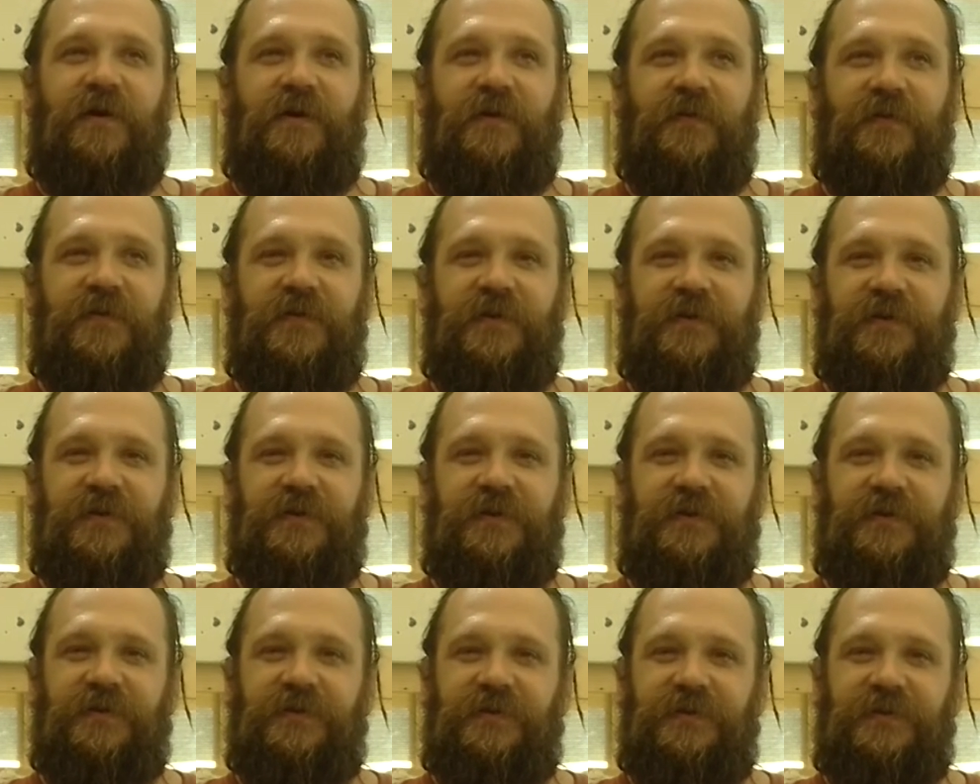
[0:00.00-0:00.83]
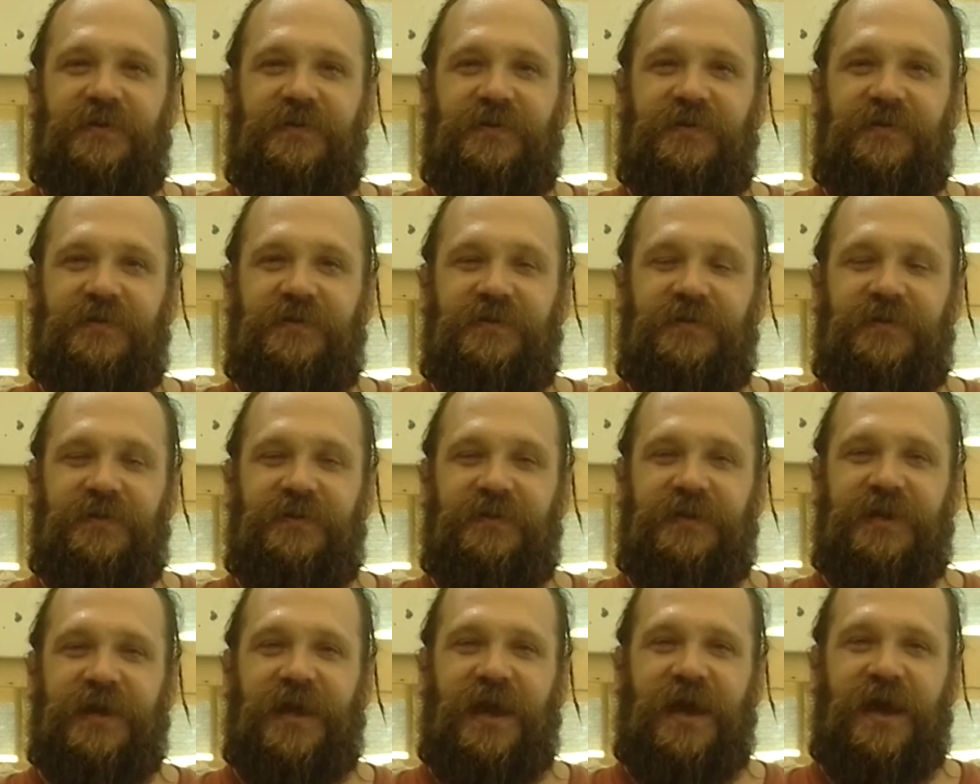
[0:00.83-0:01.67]
for all
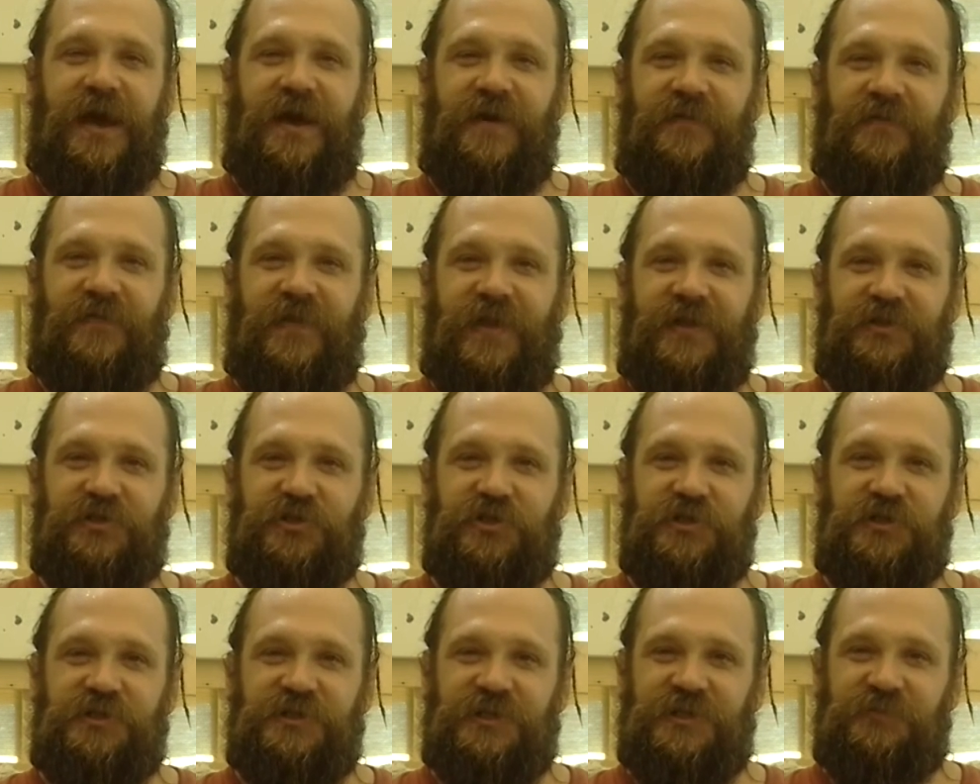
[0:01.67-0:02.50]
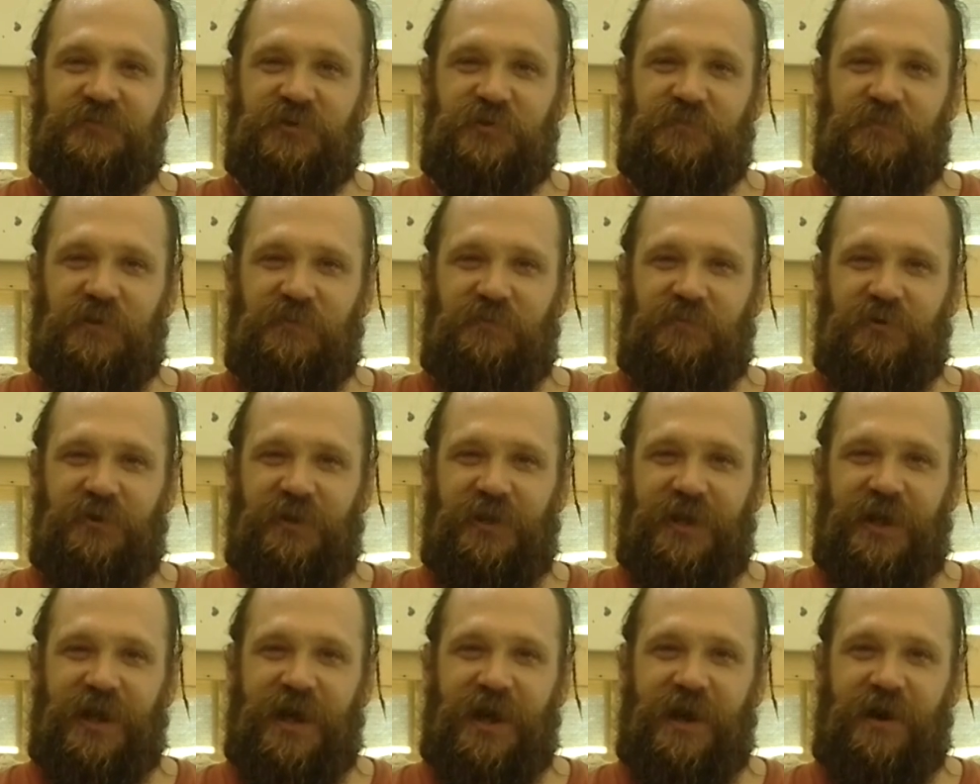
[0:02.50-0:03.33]
the chaos that she
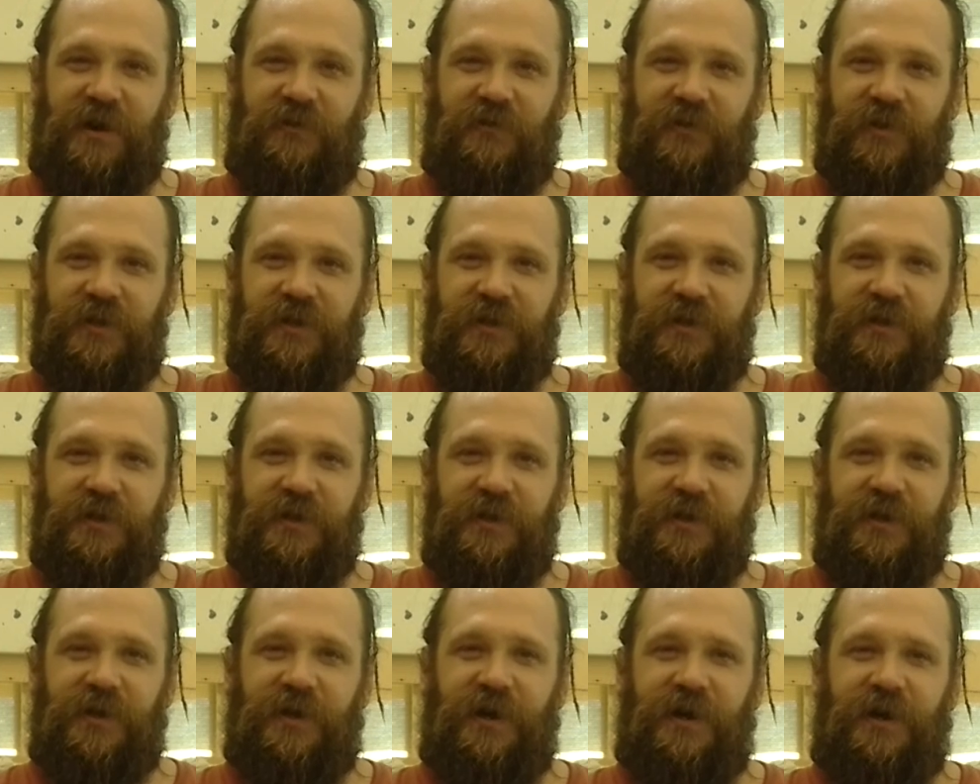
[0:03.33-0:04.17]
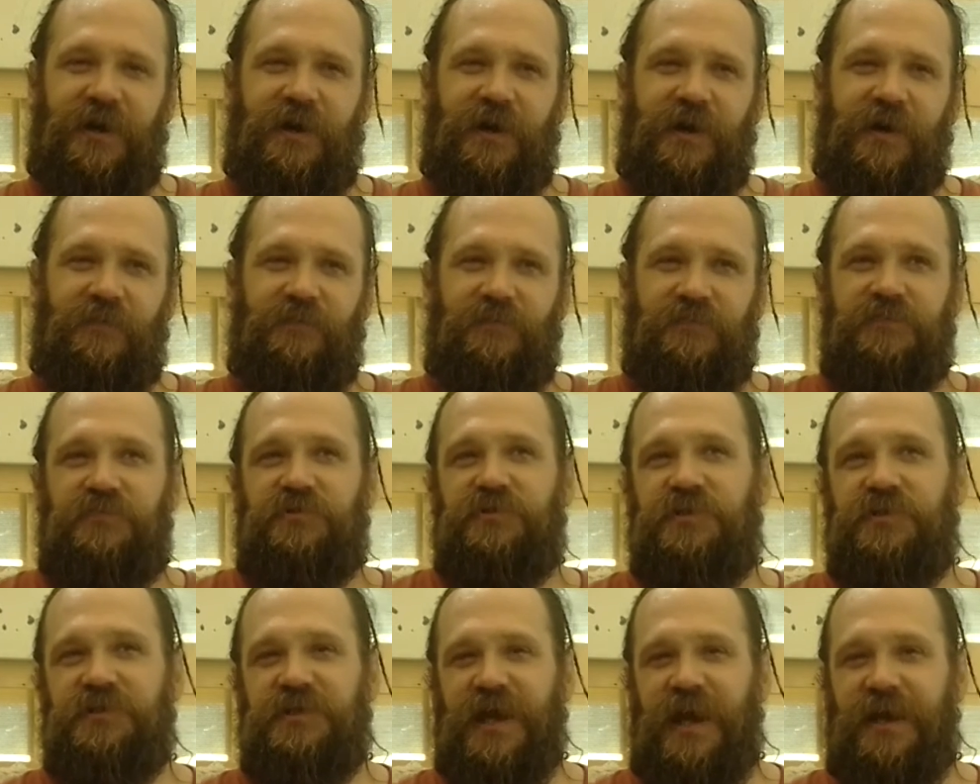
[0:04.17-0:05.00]
seems to be putting out,
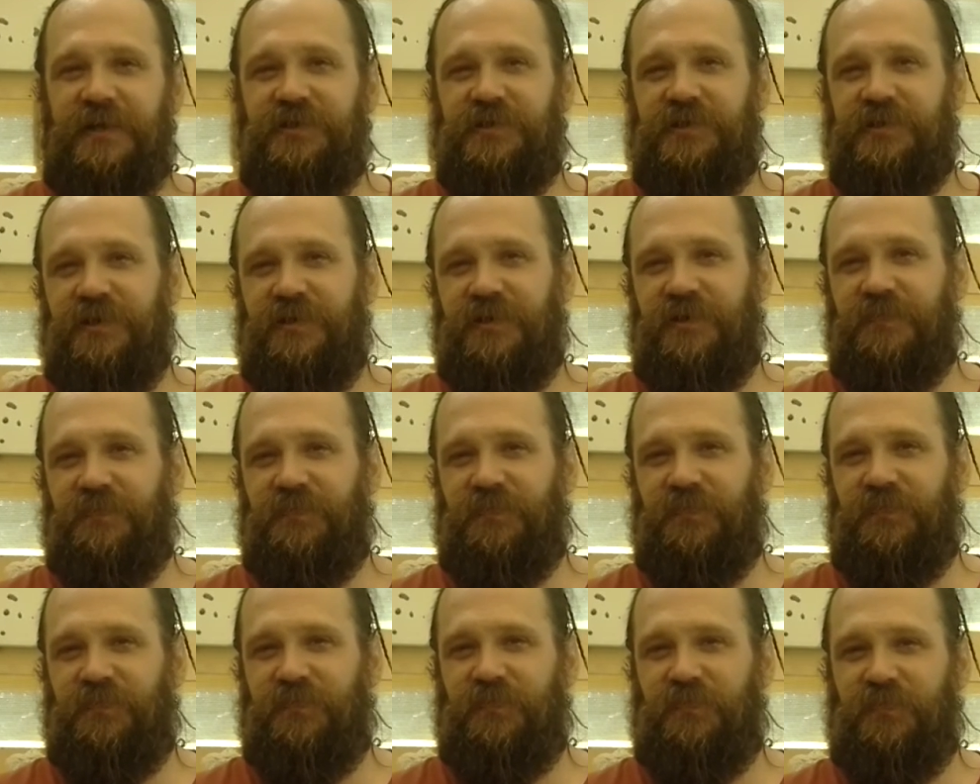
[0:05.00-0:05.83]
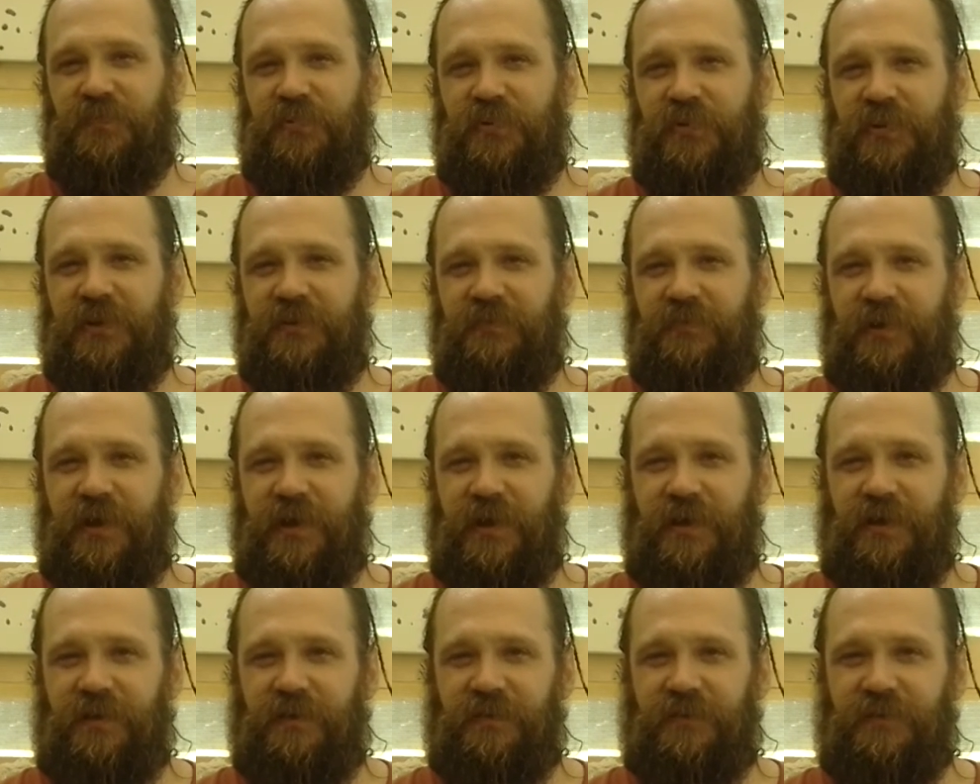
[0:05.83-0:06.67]
she's actually a
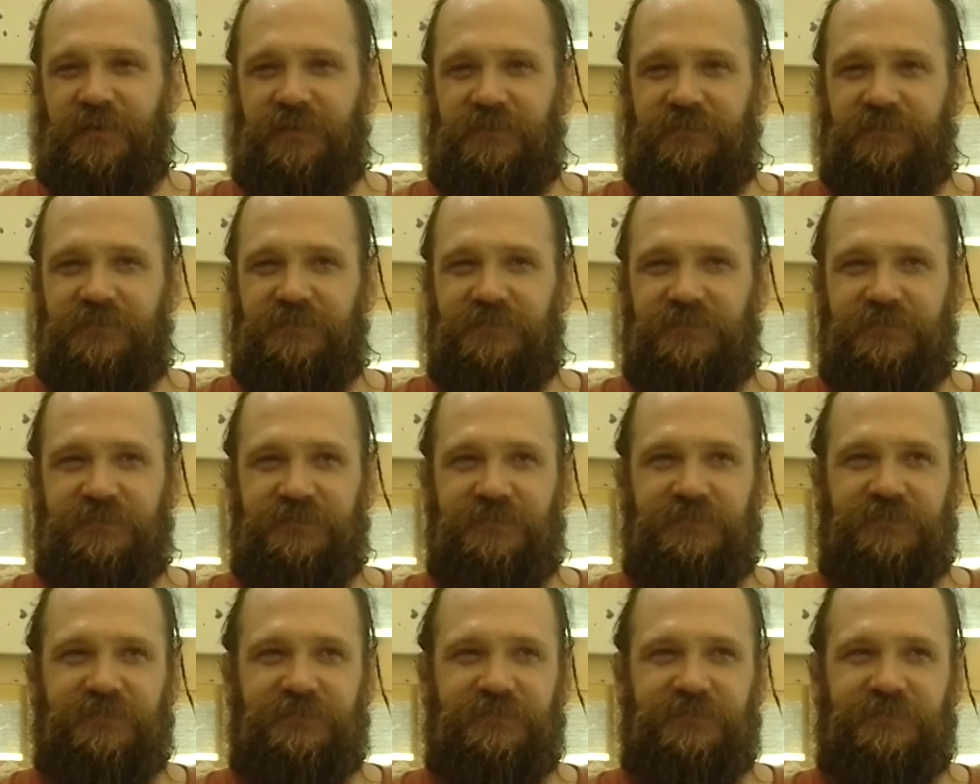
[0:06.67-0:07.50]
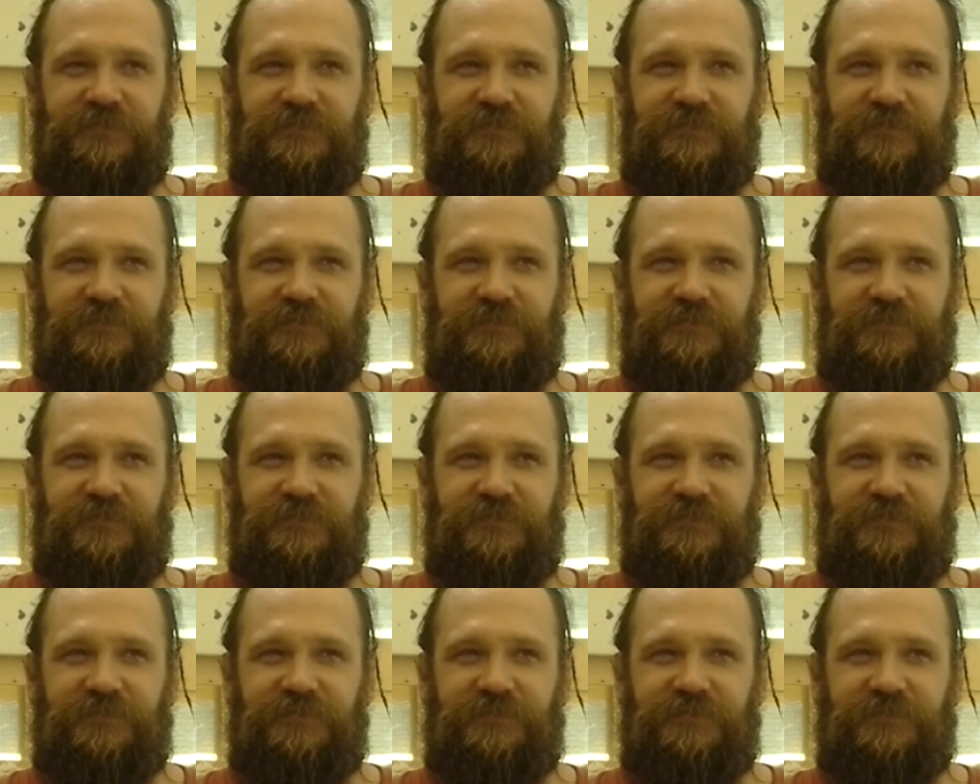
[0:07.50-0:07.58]
pretty well